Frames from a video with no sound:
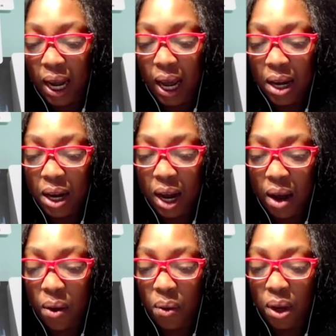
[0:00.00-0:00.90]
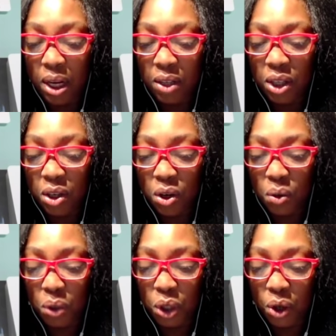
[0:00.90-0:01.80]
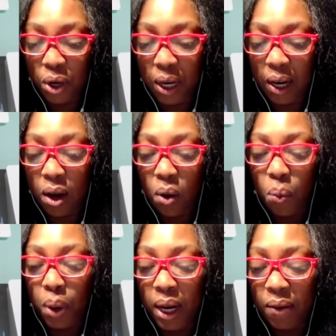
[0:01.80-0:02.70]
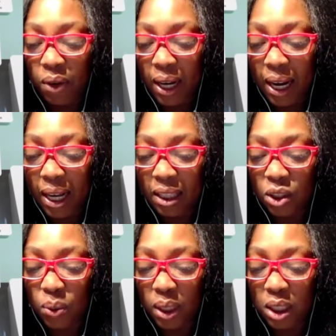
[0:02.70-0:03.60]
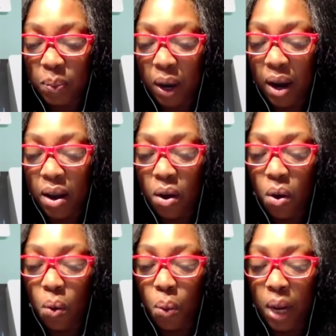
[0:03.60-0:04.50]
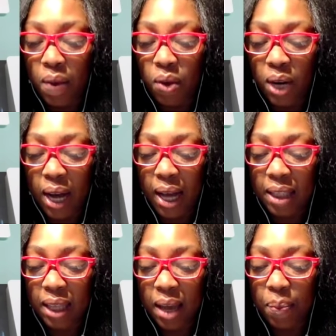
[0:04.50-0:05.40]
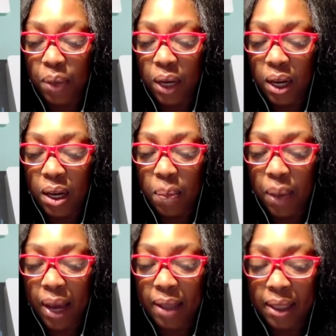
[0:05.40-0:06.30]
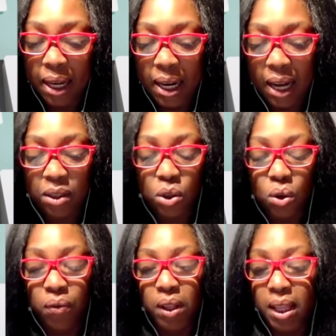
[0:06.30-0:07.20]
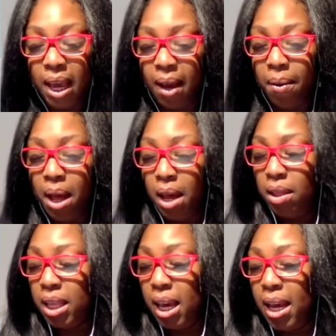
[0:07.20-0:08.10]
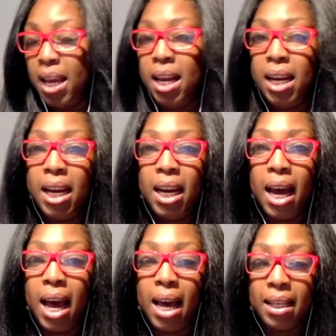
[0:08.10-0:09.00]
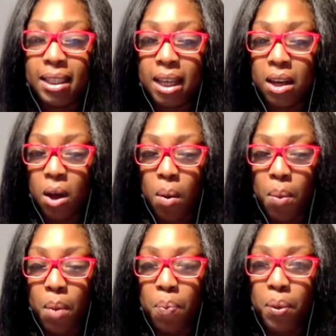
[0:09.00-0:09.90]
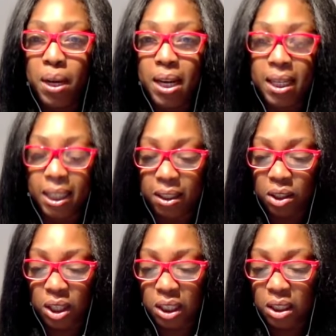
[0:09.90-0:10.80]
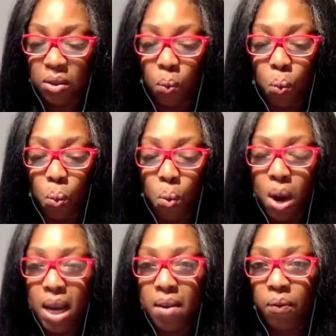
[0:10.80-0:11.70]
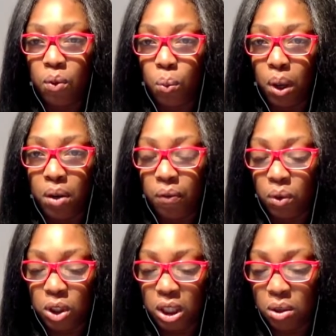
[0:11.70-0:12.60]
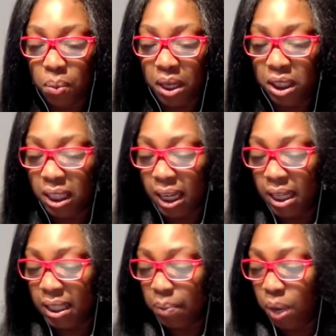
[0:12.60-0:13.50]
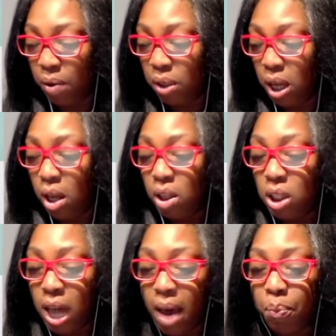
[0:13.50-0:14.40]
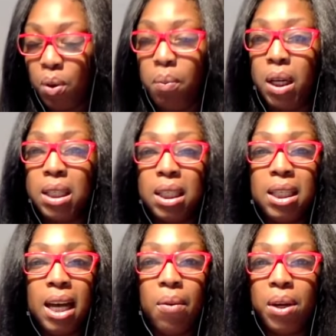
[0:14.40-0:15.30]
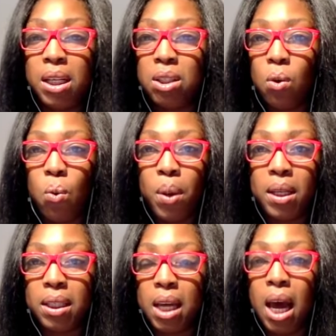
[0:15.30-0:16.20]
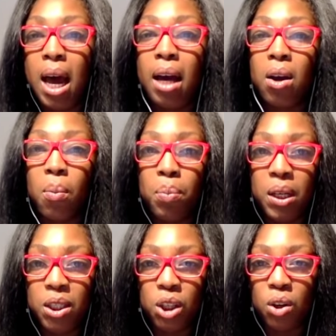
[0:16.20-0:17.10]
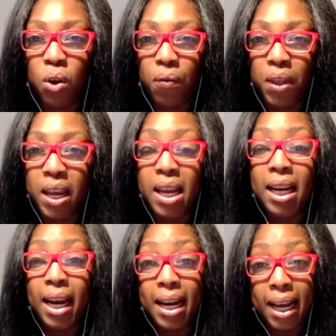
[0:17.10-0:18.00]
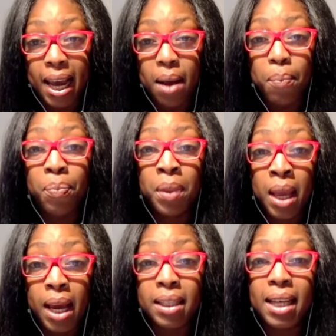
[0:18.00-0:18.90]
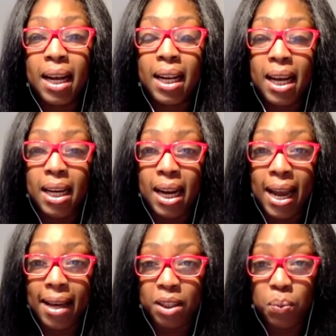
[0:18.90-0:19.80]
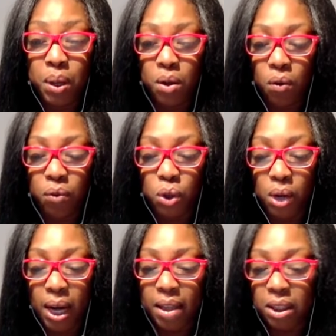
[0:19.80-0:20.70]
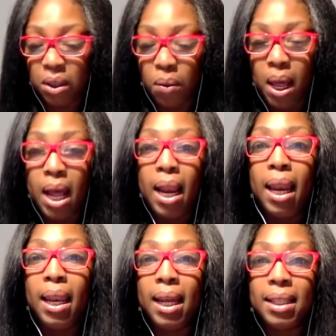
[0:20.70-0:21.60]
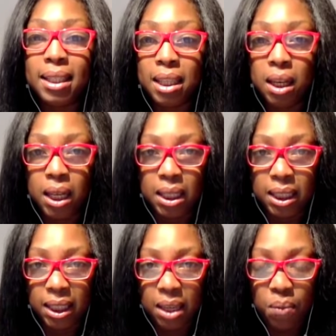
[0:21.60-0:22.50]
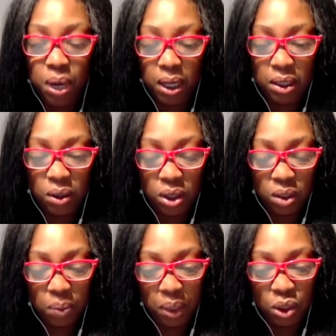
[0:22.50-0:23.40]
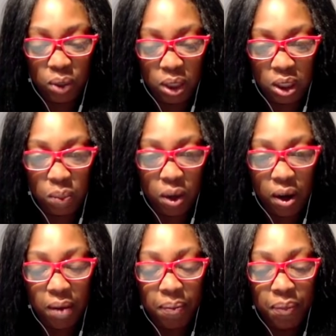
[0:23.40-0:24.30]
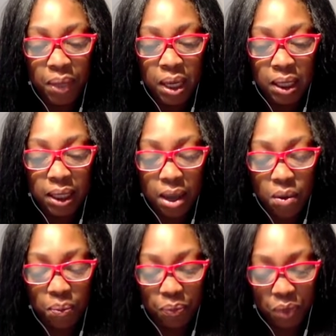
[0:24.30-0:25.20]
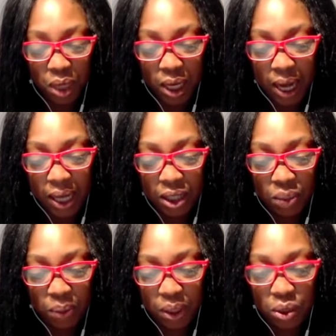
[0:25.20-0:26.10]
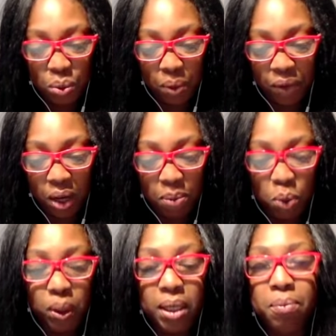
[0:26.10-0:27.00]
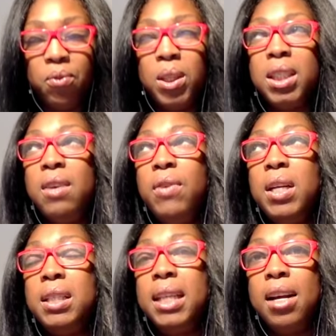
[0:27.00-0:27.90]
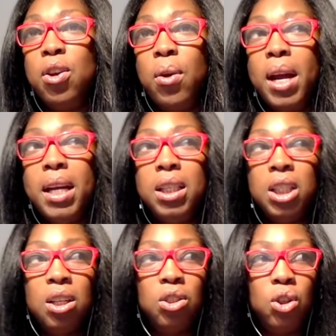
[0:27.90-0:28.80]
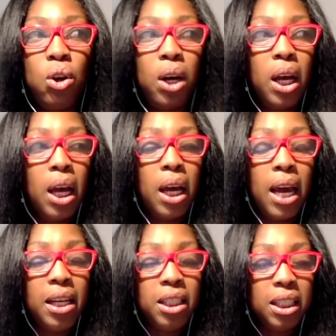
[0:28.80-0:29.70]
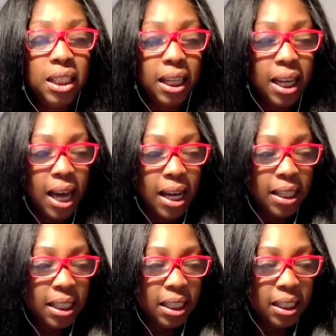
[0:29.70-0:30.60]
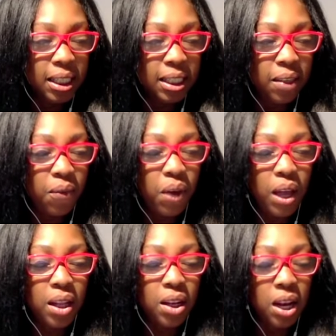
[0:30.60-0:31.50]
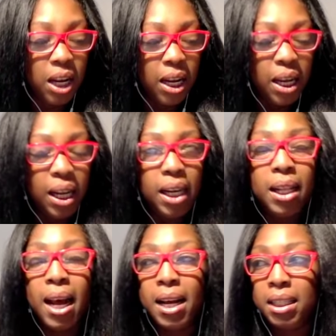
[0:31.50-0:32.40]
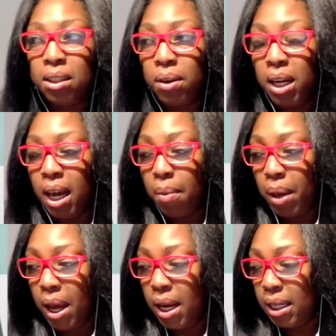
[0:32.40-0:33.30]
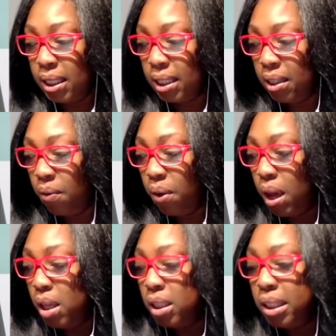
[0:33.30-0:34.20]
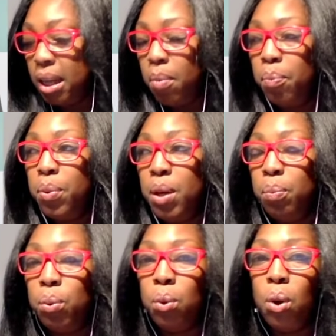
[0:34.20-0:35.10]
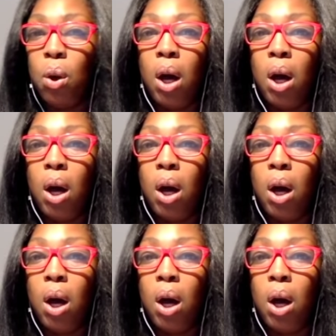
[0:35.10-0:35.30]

and now there's a new journey. Whatever that has transpired, whatever that has happened in the past and that sort of a thing, the healing has completed. So this is a wonderful situation that is about to happen, because the Tower is always a completion of the healing, and it came exactly in the last week of July. So let's look and see what is going to be transpiring. So the energy with the Two of Cups, what I'm receiving is that your angels and guides, and it's as if the healing that is going to come in is as if some people